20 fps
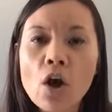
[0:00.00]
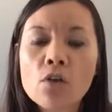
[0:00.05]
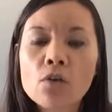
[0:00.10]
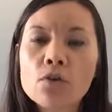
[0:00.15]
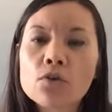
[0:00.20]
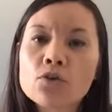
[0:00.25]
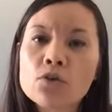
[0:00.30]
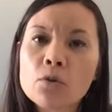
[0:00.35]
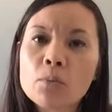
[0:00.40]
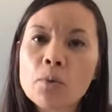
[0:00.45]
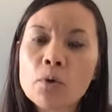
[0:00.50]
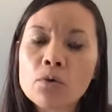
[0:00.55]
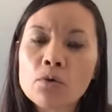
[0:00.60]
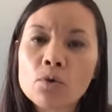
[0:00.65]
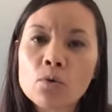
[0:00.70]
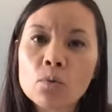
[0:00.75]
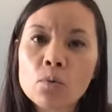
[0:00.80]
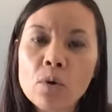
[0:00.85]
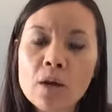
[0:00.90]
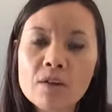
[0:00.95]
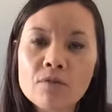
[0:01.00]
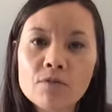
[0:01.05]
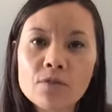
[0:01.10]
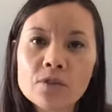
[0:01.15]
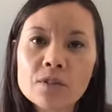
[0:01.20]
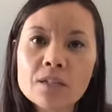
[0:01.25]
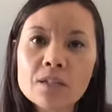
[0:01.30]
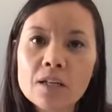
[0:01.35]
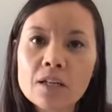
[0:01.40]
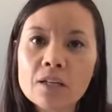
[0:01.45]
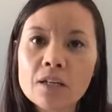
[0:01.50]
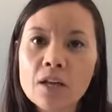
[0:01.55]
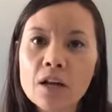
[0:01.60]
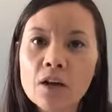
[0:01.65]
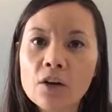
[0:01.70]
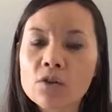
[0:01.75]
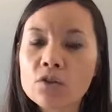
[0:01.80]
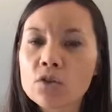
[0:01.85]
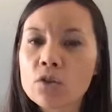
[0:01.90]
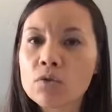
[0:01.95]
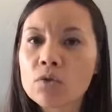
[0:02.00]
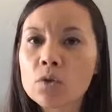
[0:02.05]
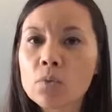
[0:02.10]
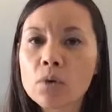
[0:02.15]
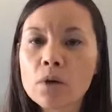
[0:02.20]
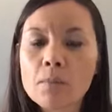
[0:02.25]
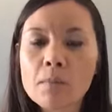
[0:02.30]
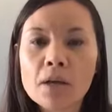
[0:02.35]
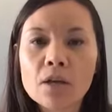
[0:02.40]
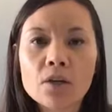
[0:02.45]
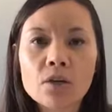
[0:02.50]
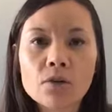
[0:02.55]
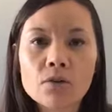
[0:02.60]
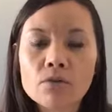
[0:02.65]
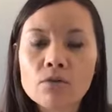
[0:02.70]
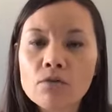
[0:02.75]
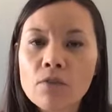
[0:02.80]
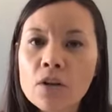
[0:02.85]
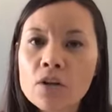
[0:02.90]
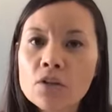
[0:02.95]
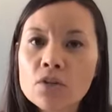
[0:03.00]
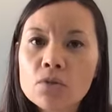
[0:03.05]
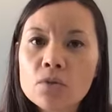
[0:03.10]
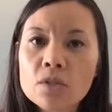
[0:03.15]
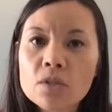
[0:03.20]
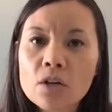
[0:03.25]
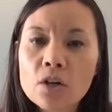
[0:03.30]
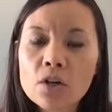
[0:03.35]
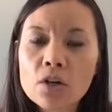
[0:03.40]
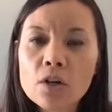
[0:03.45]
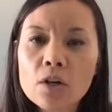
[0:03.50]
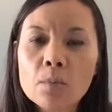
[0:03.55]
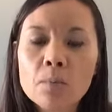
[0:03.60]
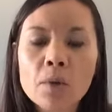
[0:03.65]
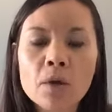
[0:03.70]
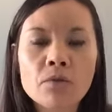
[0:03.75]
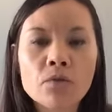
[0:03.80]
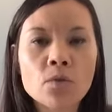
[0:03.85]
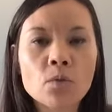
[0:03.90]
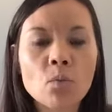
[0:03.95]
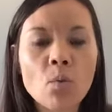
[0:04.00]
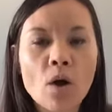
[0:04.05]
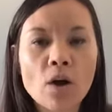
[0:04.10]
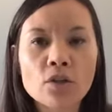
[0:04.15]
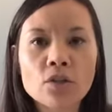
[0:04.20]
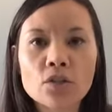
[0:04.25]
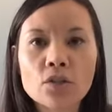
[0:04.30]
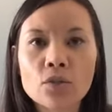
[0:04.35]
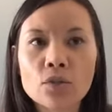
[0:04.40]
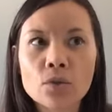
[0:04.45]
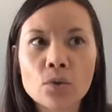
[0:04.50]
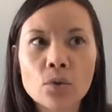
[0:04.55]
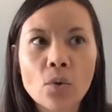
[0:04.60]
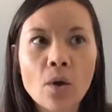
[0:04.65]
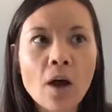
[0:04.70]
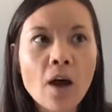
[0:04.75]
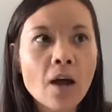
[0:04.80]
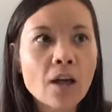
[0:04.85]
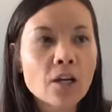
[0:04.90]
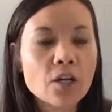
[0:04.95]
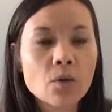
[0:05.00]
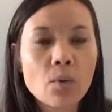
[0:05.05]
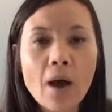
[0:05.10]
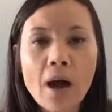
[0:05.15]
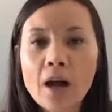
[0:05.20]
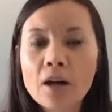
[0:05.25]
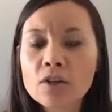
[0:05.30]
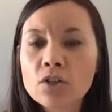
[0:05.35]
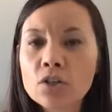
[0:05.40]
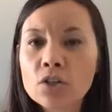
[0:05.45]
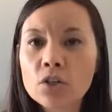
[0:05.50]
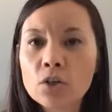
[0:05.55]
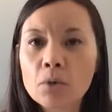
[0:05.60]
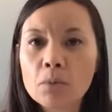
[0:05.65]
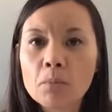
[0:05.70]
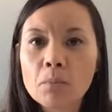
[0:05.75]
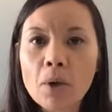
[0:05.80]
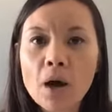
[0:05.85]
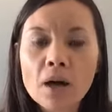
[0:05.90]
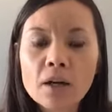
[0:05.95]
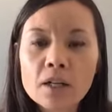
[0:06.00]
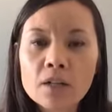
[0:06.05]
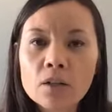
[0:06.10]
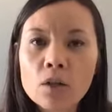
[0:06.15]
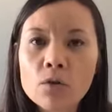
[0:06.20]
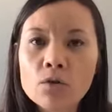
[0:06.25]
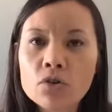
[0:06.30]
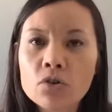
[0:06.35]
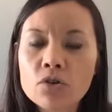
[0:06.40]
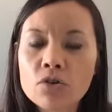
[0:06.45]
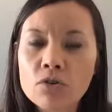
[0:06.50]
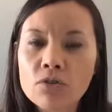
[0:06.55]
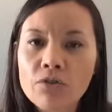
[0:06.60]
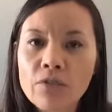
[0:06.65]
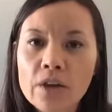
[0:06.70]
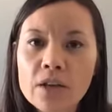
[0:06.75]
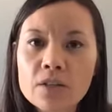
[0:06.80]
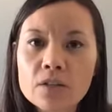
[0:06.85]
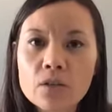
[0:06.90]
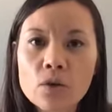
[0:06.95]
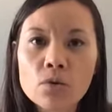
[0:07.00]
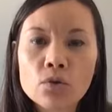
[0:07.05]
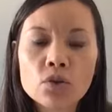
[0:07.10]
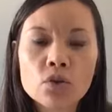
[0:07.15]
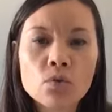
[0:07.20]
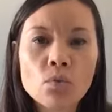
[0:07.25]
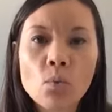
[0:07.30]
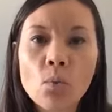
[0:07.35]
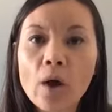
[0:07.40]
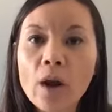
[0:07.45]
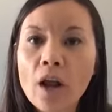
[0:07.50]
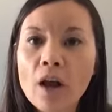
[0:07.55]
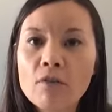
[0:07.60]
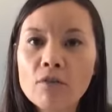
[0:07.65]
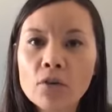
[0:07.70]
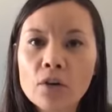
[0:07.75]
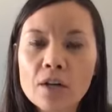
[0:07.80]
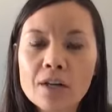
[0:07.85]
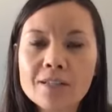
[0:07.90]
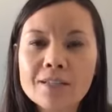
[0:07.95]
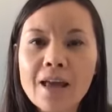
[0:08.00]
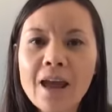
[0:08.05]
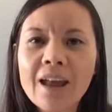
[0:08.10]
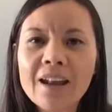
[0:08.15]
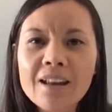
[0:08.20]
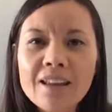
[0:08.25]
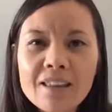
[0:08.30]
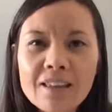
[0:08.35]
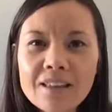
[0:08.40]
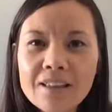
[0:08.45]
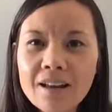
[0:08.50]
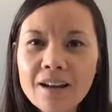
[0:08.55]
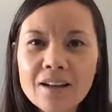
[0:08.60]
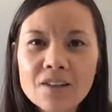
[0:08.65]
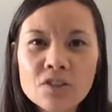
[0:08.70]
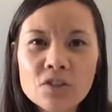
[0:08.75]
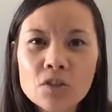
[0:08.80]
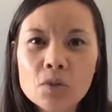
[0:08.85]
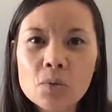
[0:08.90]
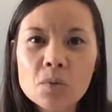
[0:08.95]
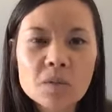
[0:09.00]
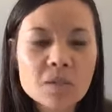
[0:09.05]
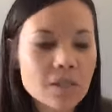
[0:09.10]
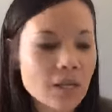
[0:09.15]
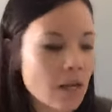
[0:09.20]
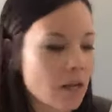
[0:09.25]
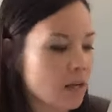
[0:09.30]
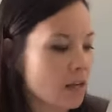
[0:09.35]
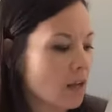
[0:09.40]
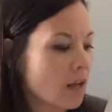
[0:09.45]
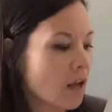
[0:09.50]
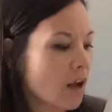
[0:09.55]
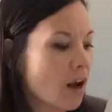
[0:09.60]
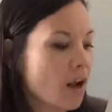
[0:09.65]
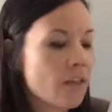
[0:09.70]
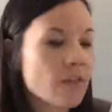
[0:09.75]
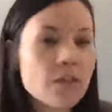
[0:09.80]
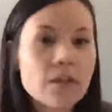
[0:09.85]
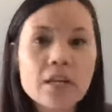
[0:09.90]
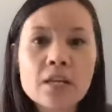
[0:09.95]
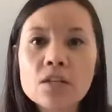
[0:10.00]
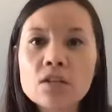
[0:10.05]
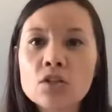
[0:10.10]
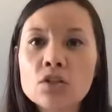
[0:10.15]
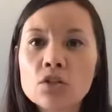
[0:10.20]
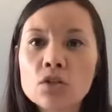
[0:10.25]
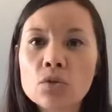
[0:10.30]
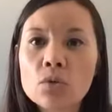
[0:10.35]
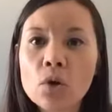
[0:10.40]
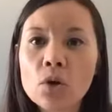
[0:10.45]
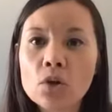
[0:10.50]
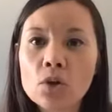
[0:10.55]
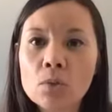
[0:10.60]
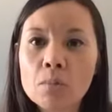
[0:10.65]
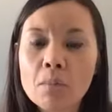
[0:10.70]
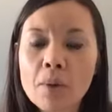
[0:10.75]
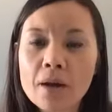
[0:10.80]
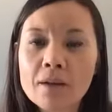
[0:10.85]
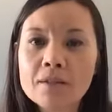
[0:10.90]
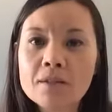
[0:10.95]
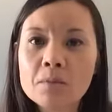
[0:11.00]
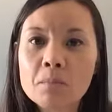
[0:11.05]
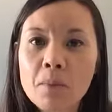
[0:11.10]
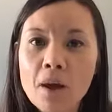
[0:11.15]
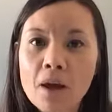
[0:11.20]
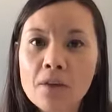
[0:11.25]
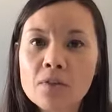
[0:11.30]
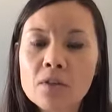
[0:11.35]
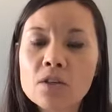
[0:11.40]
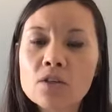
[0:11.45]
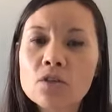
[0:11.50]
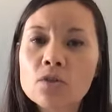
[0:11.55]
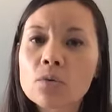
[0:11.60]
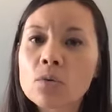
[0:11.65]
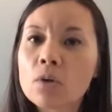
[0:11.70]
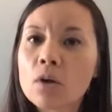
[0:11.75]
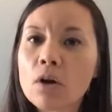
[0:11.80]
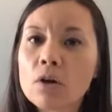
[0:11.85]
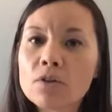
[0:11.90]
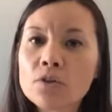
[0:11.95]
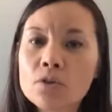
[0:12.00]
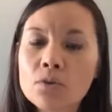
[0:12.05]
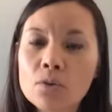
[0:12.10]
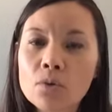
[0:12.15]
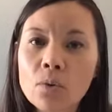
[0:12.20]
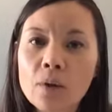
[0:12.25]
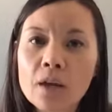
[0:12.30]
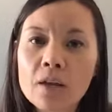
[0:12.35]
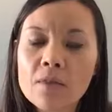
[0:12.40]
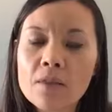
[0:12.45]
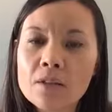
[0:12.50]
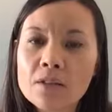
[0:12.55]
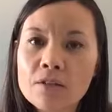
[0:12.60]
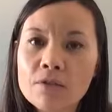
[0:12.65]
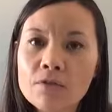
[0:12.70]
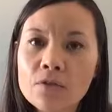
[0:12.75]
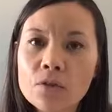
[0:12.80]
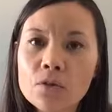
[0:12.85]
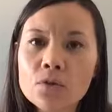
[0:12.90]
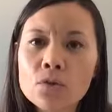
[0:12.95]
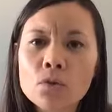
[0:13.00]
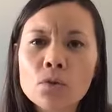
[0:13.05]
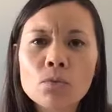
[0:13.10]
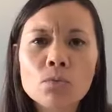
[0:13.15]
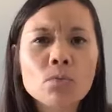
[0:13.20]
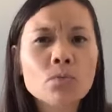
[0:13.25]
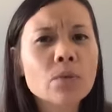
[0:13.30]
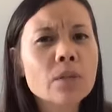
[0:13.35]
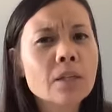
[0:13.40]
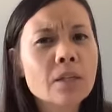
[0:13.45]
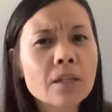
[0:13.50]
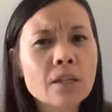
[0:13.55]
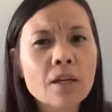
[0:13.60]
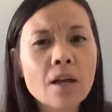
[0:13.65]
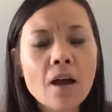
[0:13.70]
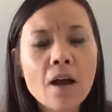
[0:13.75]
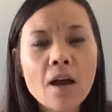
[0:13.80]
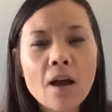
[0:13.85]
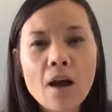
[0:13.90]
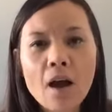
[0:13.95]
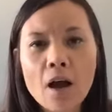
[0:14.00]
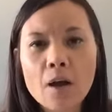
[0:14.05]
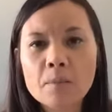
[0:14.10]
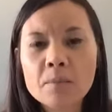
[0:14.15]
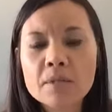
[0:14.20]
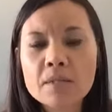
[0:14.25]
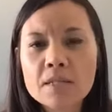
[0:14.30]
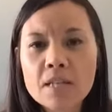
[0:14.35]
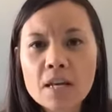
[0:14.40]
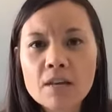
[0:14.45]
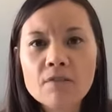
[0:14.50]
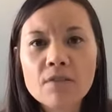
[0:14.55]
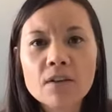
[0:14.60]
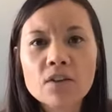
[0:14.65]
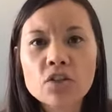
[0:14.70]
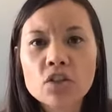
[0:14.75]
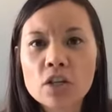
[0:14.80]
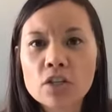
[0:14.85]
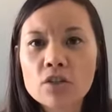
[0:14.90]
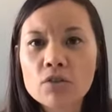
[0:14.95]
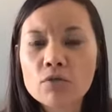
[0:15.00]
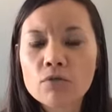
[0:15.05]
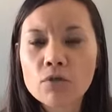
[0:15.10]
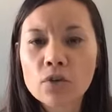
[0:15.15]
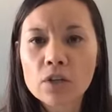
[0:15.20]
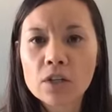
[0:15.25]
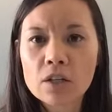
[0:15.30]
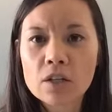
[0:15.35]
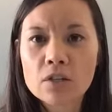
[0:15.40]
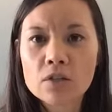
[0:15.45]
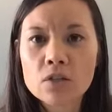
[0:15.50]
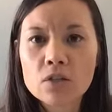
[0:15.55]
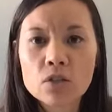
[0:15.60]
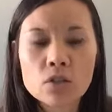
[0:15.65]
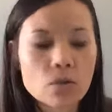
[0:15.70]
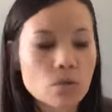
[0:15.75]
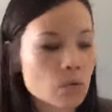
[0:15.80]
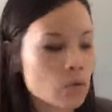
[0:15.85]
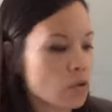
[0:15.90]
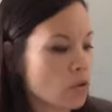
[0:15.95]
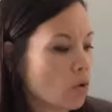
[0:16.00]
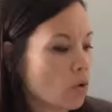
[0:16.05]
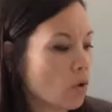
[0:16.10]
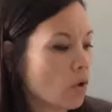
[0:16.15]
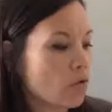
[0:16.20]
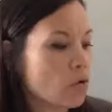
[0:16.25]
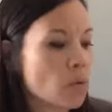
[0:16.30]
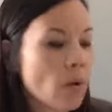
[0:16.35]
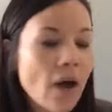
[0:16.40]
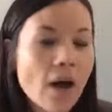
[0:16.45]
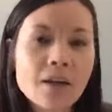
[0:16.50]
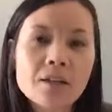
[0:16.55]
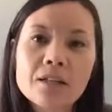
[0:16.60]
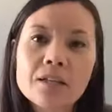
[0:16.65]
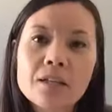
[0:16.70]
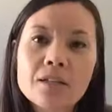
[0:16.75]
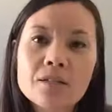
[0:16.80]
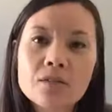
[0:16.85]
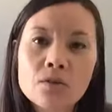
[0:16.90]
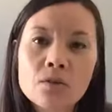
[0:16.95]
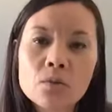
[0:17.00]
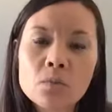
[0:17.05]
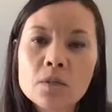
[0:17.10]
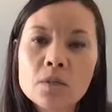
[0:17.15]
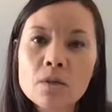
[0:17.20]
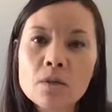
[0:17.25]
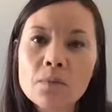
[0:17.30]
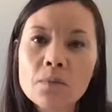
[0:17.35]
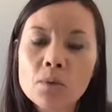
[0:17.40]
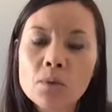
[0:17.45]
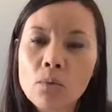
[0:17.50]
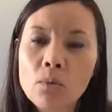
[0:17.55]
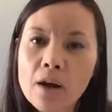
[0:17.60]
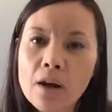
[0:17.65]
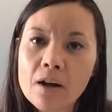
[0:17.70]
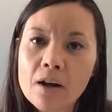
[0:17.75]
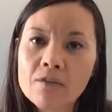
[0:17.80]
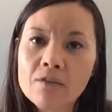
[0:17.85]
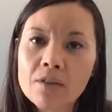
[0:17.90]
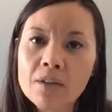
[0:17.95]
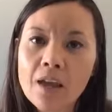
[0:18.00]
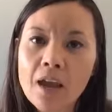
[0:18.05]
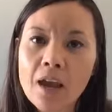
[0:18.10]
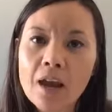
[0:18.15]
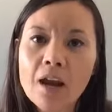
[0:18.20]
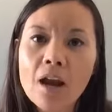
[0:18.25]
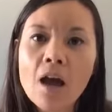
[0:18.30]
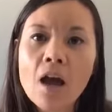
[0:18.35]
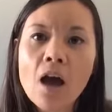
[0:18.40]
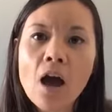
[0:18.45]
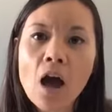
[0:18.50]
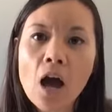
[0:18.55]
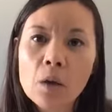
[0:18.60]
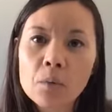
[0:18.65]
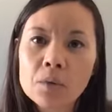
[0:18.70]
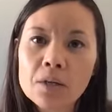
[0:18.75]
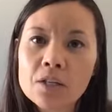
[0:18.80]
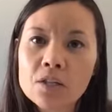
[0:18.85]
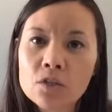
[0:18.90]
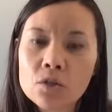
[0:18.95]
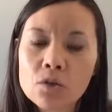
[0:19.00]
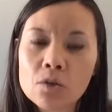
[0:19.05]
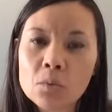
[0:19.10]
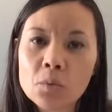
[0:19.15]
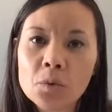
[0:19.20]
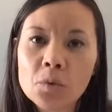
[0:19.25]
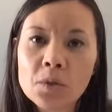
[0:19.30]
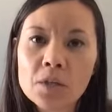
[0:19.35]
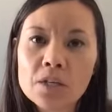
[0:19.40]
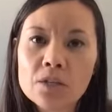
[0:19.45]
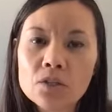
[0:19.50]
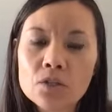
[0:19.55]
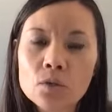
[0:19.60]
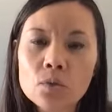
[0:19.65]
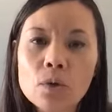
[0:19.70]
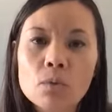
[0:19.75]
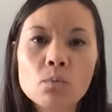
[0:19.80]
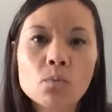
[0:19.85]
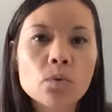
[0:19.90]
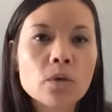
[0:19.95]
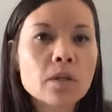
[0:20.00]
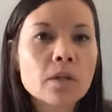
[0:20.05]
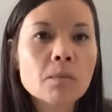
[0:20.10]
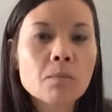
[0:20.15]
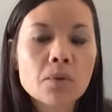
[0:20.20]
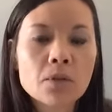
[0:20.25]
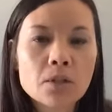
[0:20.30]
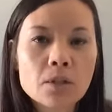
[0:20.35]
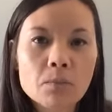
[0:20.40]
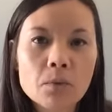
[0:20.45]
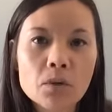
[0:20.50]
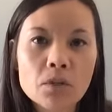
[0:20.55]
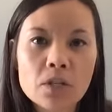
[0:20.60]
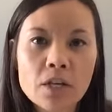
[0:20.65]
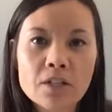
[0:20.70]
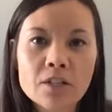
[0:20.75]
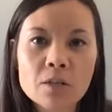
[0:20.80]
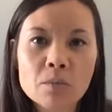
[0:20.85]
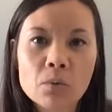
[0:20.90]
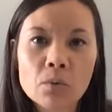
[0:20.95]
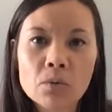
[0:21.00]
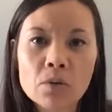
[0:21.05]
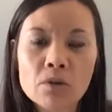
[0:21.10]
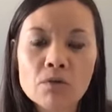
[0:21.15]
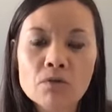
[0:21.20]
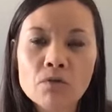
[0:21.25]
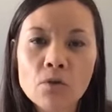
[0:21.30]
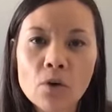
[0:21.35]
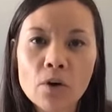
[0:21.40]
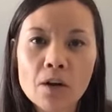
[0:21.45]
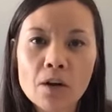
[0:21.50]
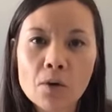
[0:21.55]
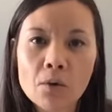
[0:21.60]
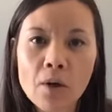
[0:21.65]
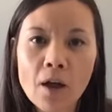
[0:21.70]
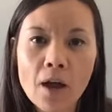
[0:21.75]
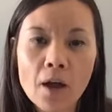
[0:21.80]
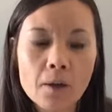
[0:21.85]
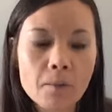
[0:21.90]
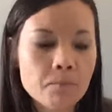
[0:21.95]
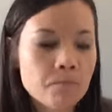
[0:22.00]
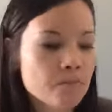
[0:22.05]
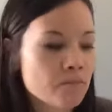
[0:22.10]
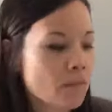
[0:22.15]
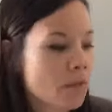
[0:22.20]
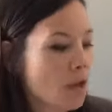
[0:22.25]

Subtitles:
Those are both great for skincare. So if you want to make your own facial serum, if you want to, you know, add to your body lotion, your face lotion, whatever it is, anything that has to do with skin, these two are your best bet. These two are also great in the diffuser, really safe and gentle for kids too. So if you had to get started with something right out of the gate, I would get started with these two and really build up your testimonial for it, okay?